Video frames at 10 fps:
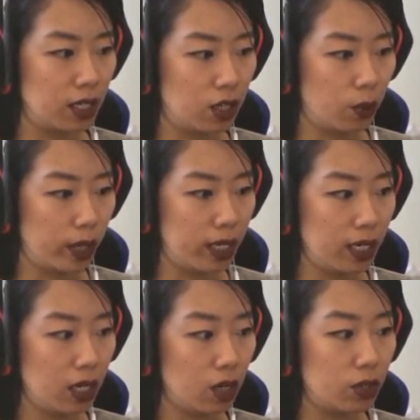They go
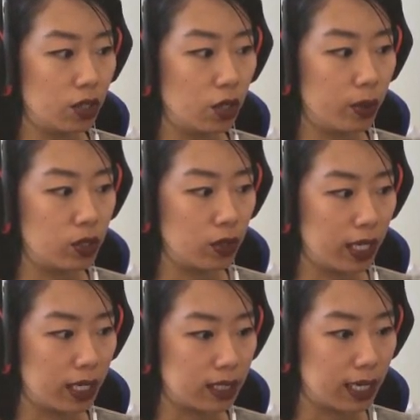in, they go into
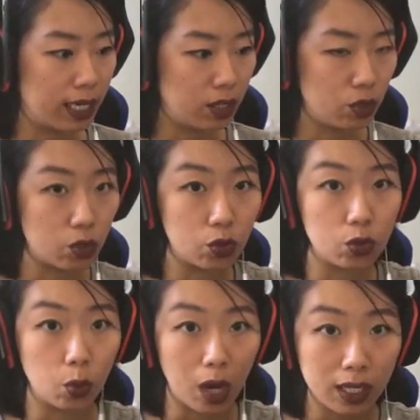like a tiny little
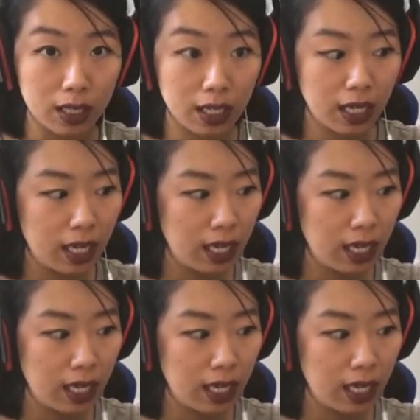squat,